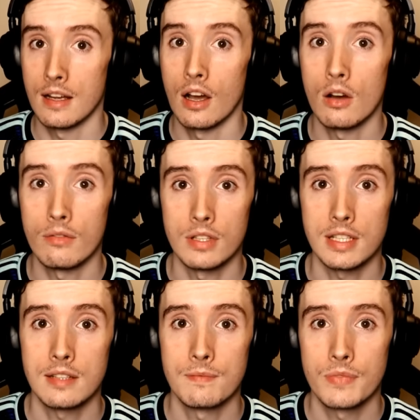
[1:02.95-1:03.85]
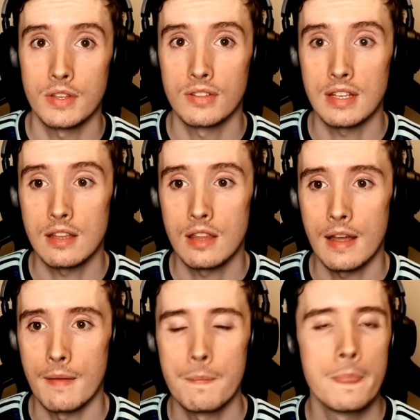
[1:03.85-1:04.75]
Hopefully, see you
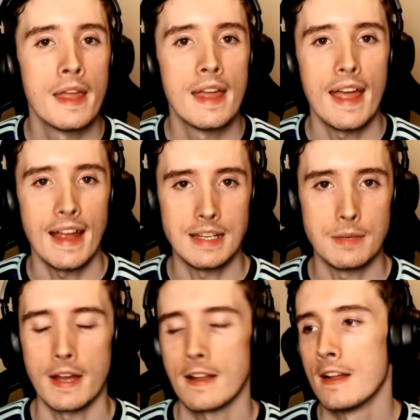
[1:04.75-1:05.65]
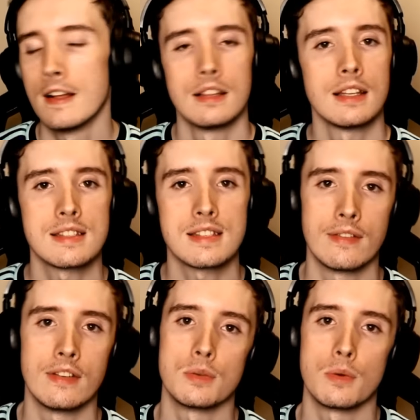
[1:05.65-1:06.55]
there. Anyway, let's
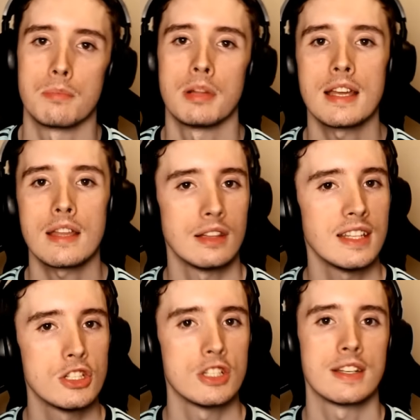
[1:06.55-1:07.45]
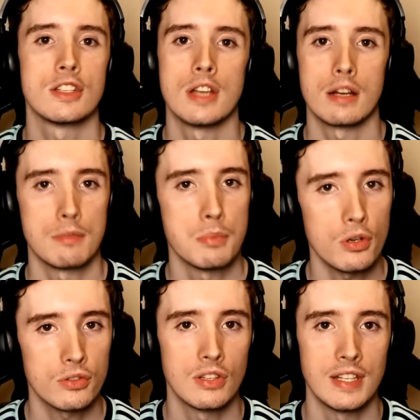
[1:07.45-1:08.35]
dive into it. The player that Leeds United are
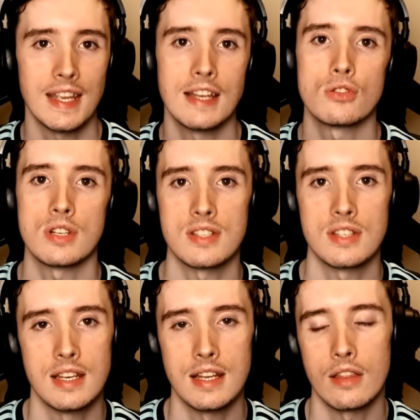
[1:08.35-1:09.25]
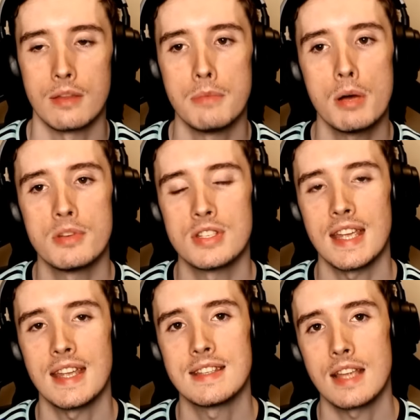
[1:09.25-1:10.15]
reportedly interested in at the moment
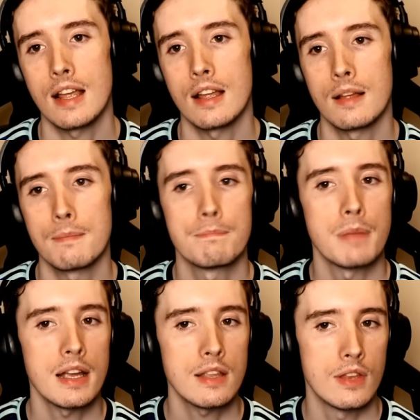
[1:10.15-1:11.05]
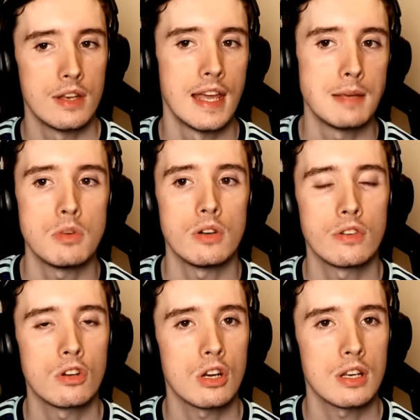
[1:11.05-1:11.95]
is by the name
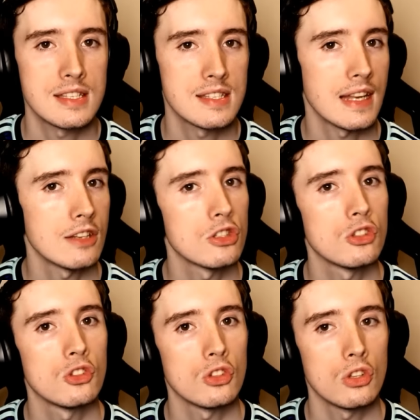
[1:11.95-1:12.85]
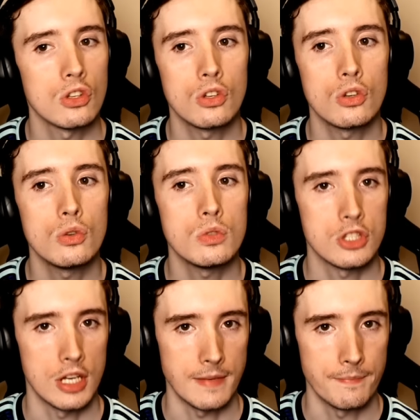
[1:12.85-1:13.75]
of Christantus
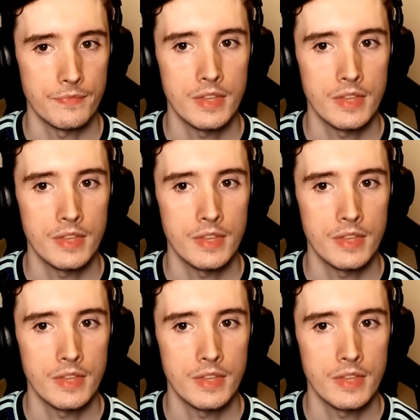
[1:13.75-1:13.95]
Uche.